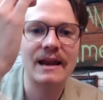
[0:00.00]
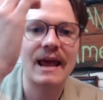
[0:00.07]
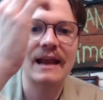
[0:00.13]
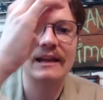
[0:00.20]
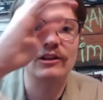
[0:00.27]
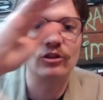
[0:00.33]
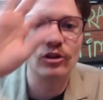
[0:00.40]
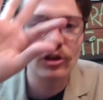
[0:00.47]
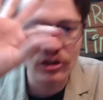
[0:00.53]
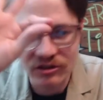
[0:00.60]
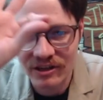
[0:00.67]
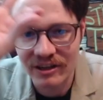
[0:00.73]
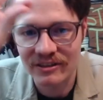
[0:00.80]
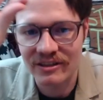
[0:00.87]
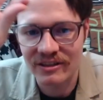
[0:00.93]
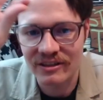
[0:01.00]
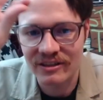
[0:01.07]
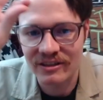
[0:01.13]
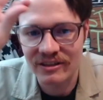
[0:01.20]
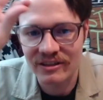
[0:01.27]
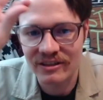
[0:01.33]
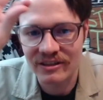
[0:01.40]
and it looks as if
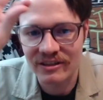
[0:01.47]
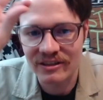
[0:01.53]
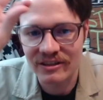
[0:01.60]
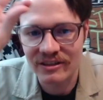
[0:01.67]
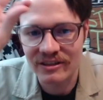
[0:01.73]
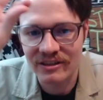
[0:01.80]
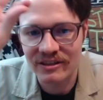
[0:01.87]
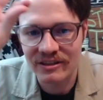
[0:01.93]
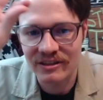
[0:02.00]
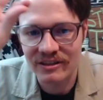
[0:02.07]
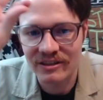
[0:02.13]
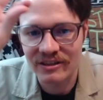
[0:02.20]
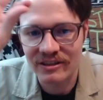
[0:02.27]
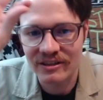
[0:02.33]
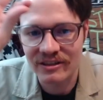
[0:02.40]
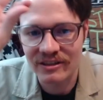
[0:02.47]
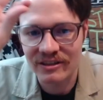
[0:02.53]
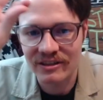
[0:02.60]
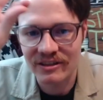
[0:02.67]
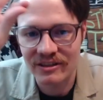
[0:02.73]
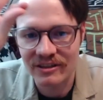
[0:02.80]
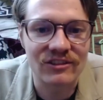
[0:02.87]
it's just going
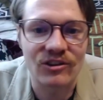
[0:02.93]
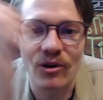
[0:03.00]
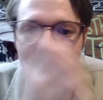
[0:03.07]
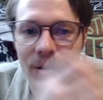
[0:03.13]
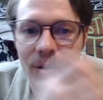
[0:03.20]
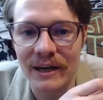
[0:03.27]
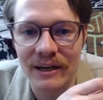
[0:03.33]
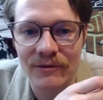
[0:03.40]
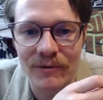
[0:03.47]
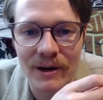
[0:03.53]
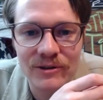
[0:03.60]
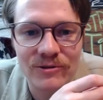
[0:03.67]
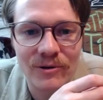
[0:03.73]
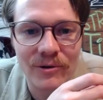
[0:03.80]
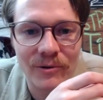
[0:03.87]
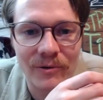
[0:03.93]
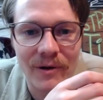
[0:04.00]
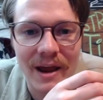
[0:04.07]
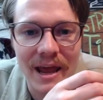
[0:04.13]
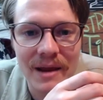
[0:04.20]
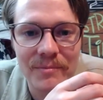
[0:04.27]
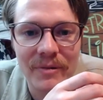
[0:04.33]
in
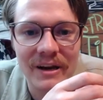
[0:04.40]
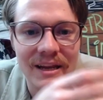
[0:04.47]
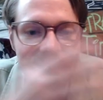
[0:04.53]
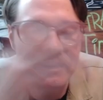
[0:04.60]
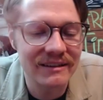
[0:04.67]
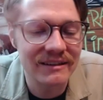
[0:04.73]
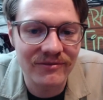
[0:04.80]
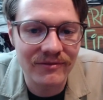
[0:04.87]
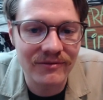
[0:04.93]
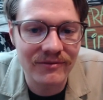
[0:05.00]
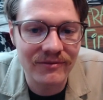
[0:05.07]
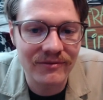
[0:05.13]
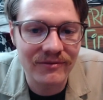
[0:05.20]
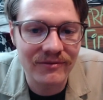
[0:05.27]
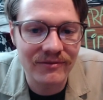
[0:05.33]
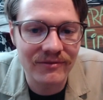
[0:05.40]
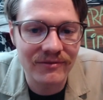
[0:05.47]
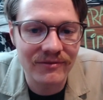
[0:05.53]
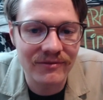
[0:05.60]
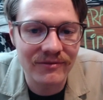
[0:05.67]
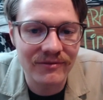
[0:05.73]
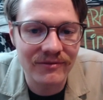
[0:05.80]
retrograde, but in
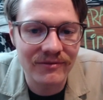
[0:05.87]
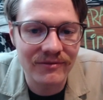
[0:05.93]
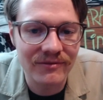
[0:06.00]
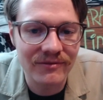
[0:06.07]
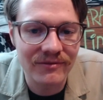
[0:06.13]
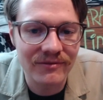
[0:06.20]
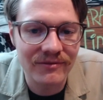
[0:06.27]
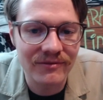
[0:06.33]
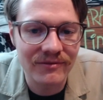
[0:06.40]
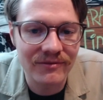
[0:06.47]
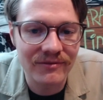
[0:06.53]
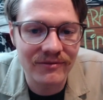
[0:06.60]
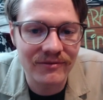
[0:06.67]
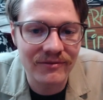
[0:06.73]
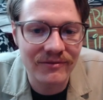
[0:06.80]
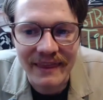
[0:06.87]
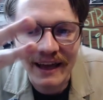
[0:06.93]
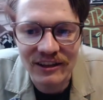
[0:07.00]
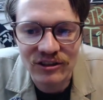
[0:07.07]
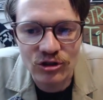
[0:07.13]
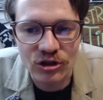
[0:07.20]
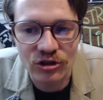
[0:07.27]
actuality,
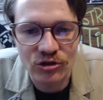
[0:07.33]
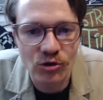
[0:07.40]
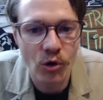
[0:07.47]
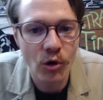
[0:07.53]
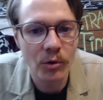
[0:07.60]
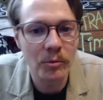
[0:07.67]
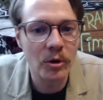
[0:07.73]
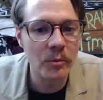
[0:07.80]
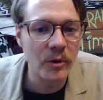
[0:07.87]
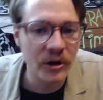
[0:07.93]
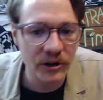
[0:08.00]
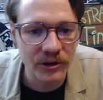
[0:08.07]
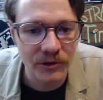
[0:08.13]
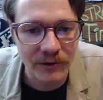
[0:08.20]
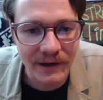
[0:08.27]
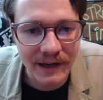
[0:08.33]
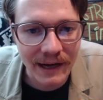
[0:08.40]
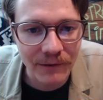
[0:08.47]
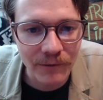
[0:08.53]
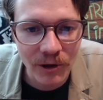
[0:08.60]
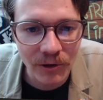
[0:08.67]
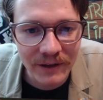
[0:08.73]
that's just normal Mercury,
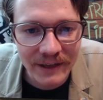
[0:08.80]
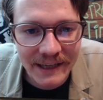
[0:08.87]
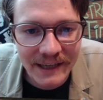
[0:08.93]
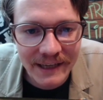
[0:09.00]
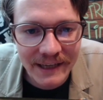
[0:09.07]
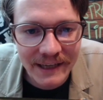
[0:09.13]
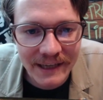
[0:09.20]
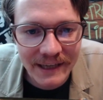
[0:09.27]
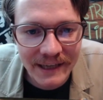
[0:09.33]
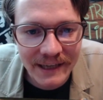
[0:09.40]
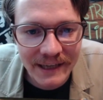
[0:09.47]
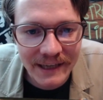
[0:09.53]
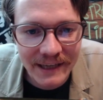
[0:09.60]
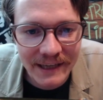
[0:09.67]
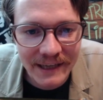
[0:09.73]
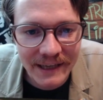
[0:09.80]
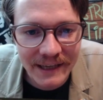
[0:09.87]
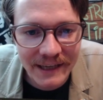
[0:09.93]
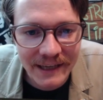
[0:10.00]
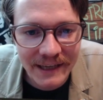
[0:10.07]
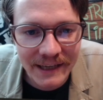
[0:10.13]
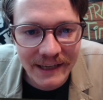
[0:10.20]
and we only get that for a few
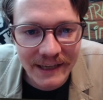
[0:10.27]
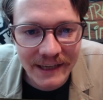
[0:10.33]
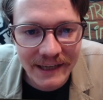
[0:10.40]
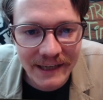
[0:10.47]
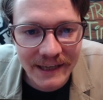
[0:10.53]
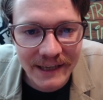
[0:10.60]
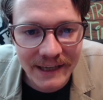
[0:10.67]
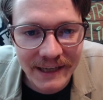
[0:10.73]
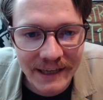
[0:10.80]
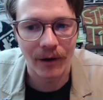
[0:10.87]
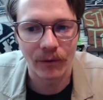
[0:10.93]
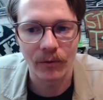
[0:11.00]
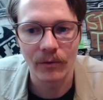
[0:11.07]
weeks at a time now.